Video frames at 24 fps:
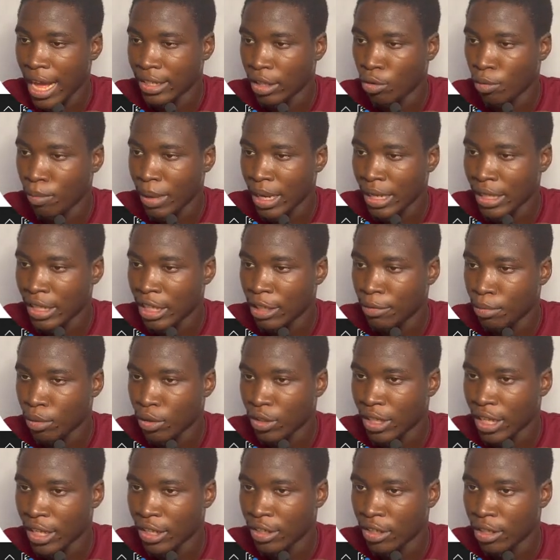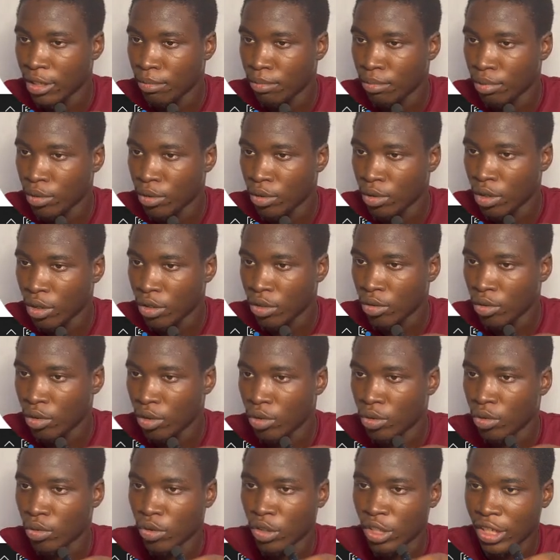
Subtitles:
to make this process simple. Just go to